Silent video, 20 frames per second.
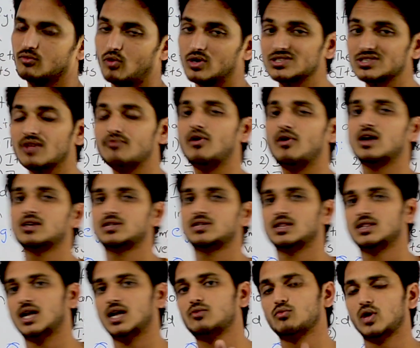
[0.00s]
What's the
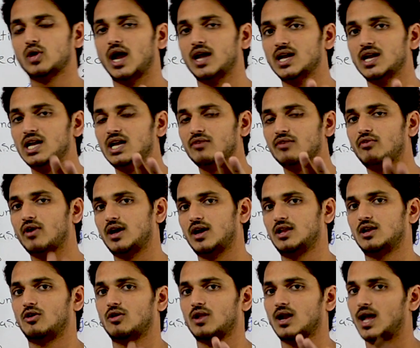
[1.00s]
function that we identified
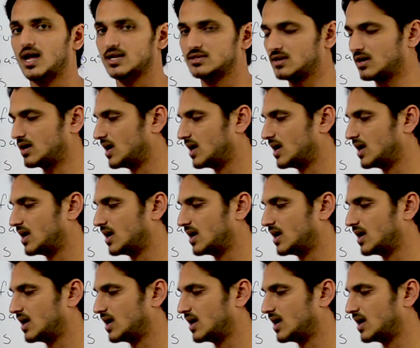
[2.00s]
in our last